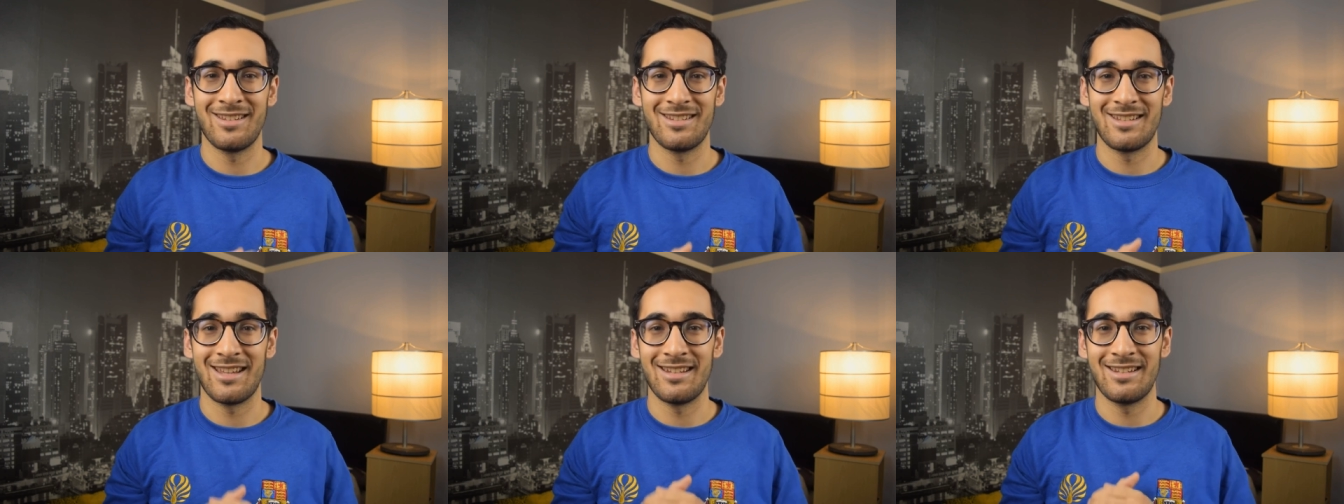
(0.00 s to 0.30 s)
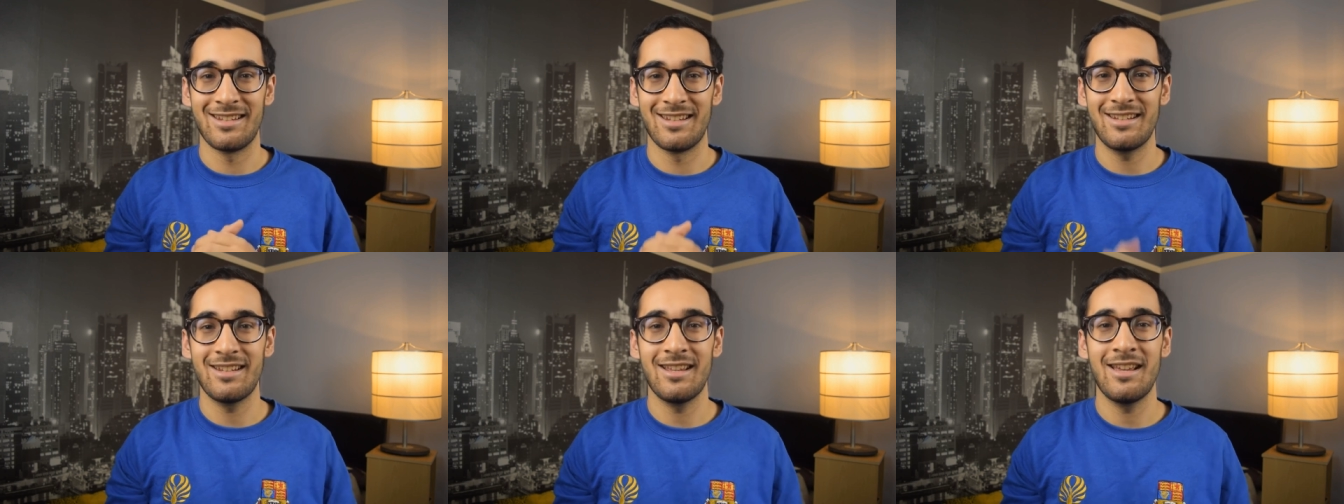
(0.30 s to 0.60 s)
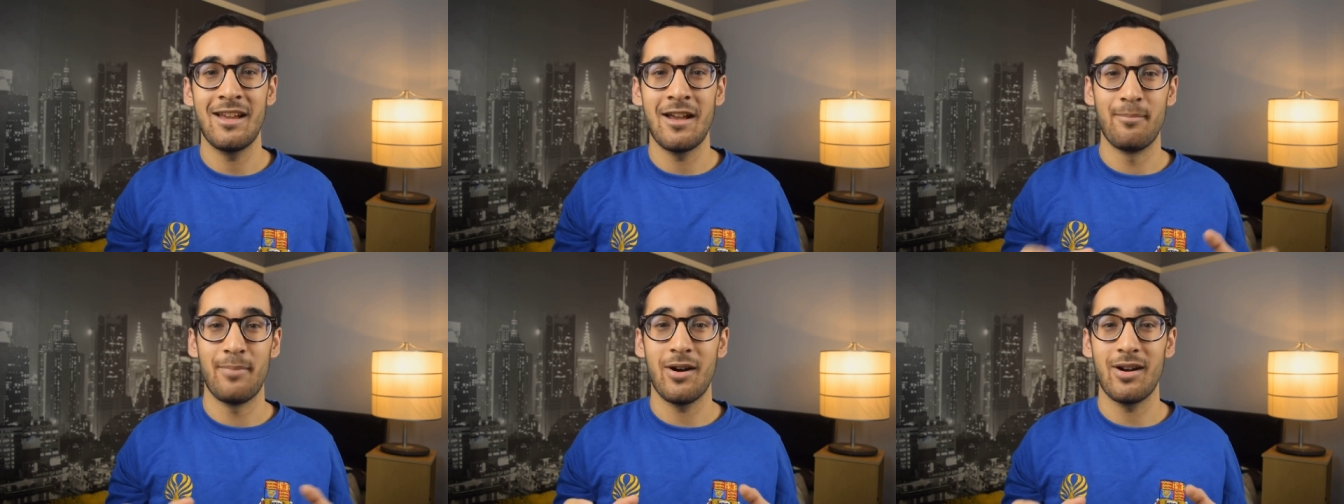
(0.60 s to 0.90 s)
intended,
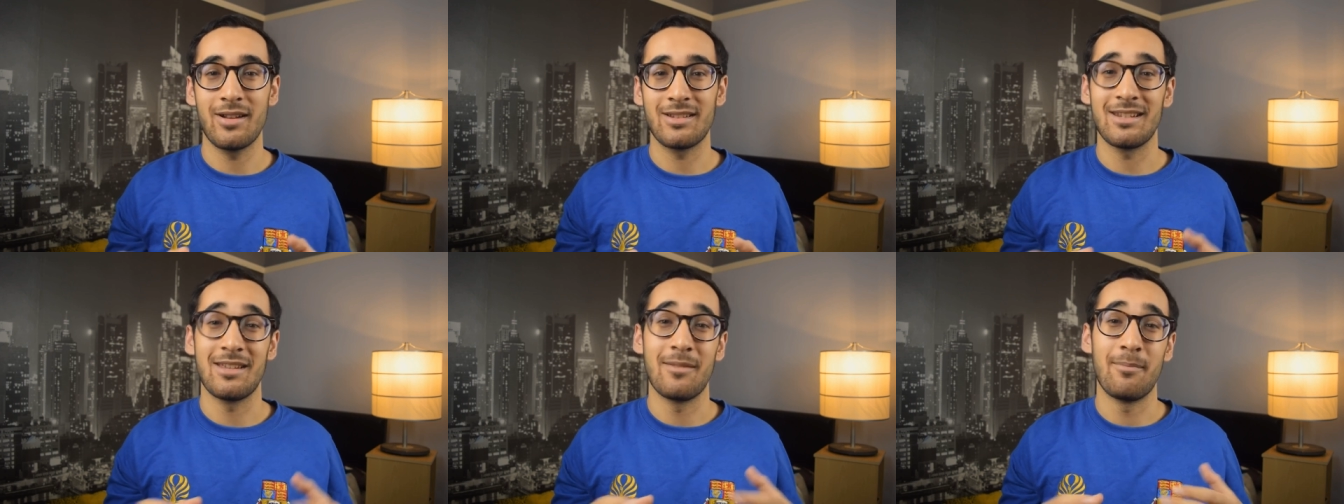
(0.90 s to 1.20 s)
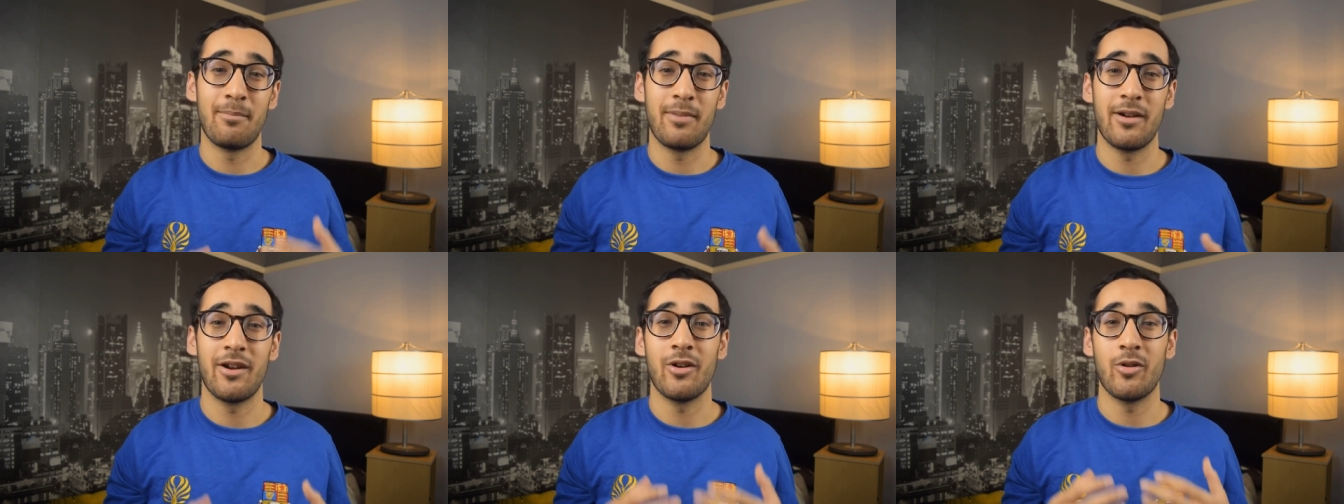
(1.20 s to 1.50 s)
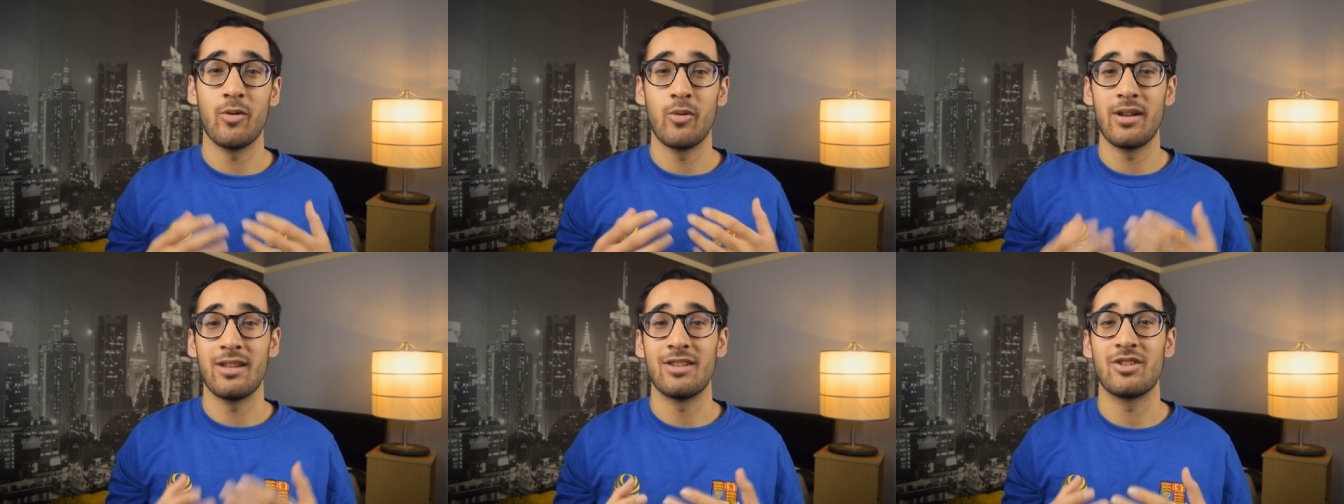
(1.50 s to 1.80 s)
but
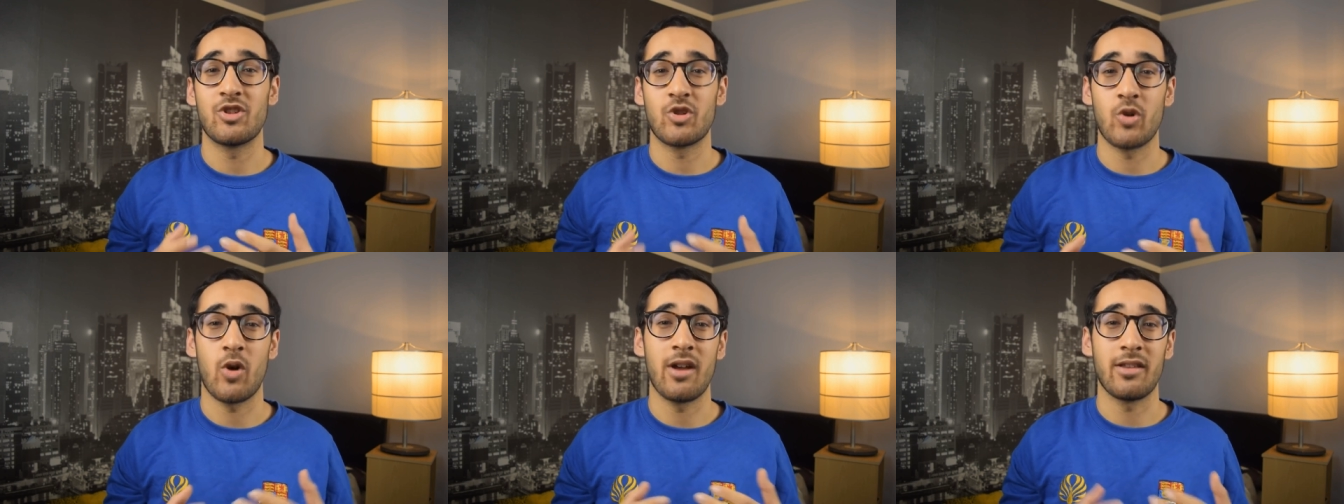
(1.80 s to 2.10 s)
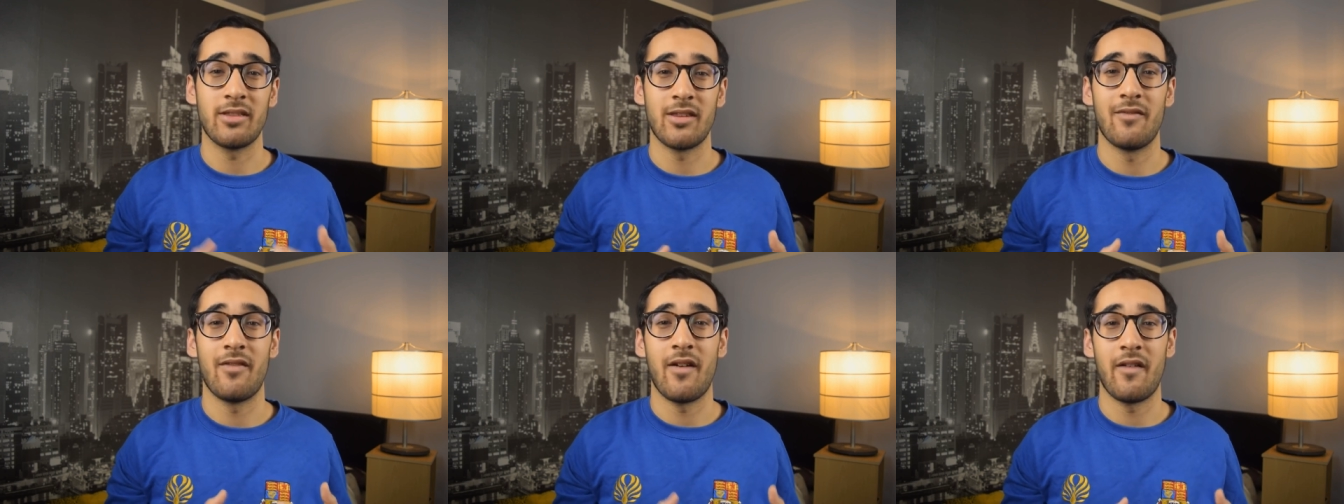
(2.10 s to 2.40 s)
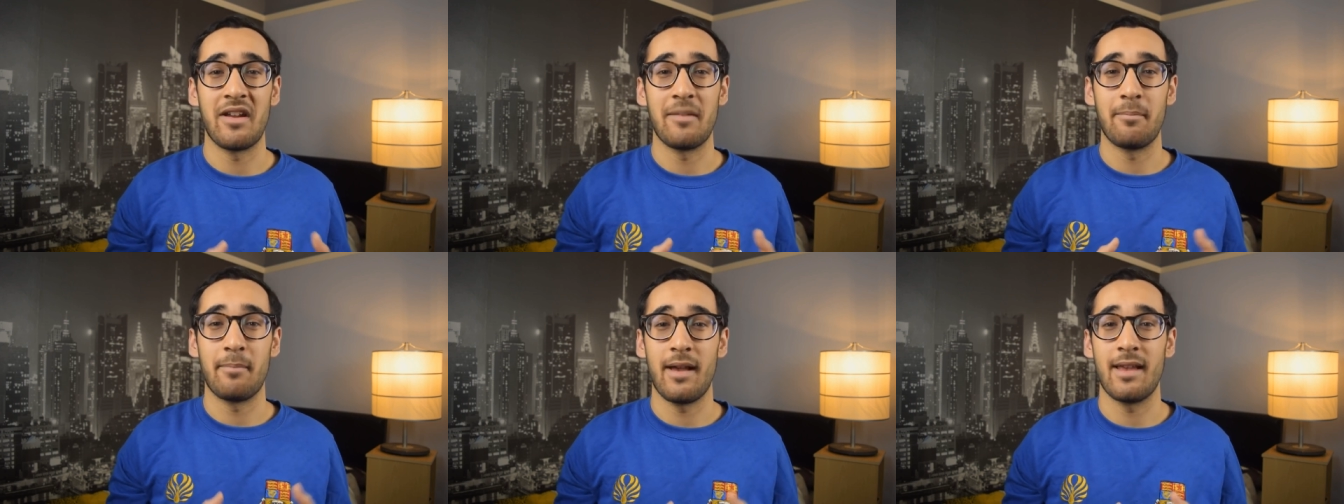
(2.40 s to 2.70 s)
Imperial is trying their
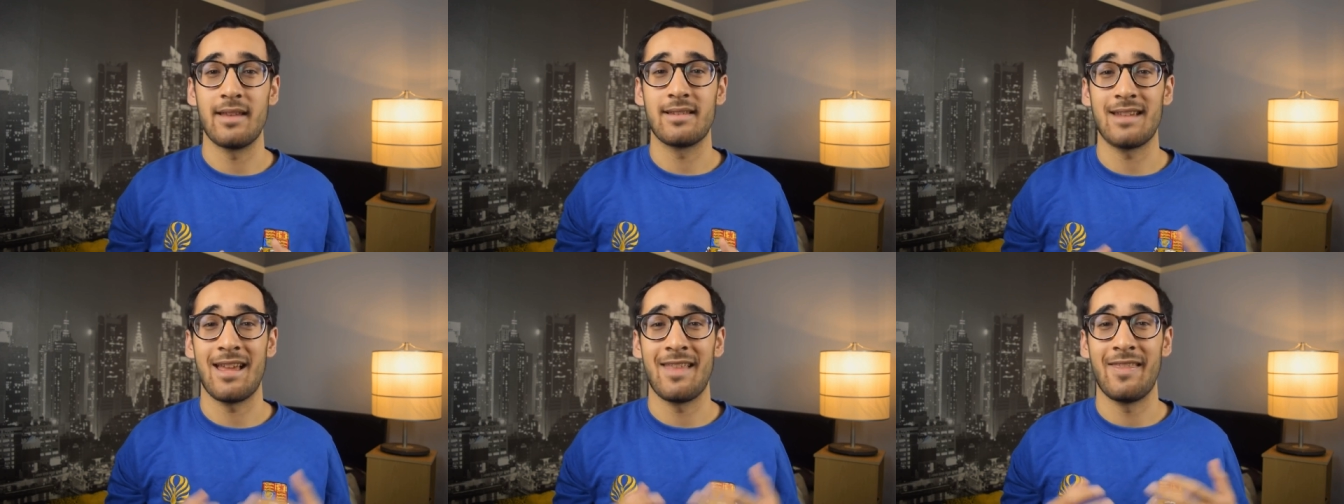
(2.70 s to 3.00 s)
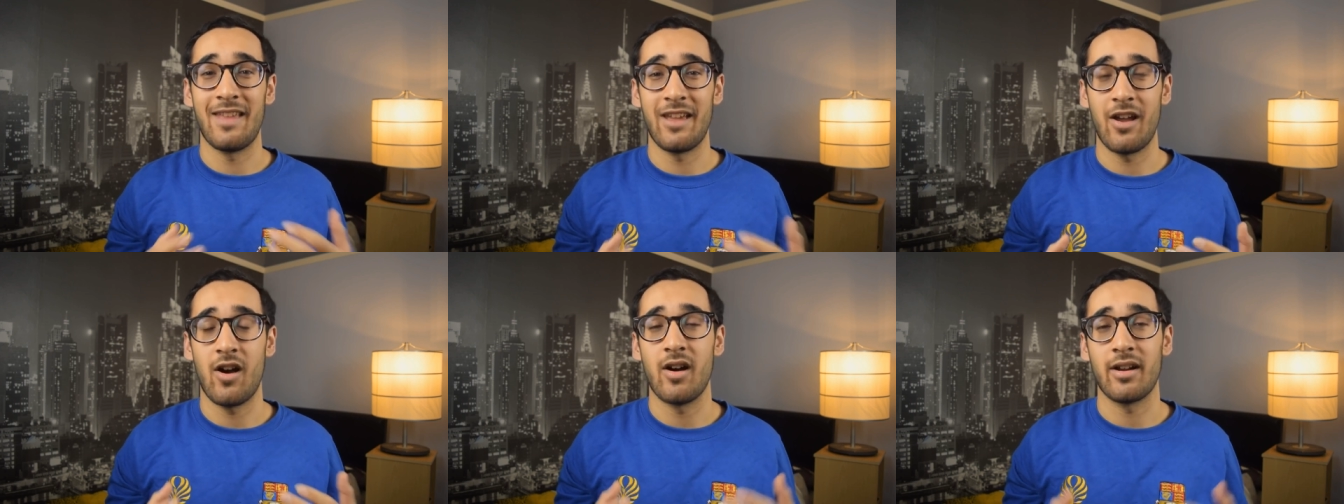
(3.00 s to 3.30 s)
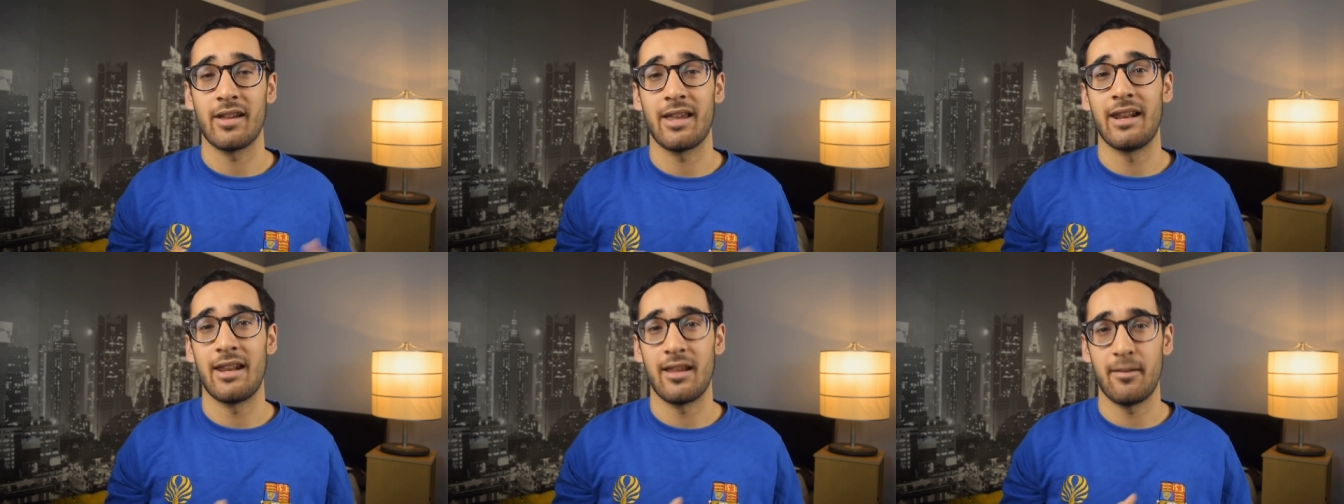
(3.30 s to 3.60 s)
very best and they are
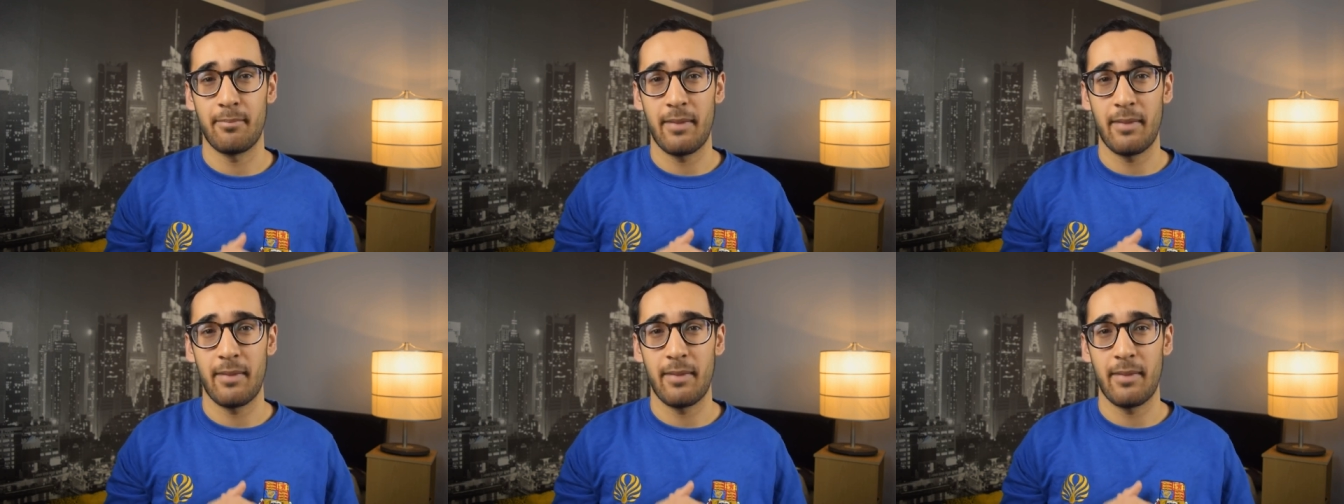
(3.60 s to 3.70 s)
getting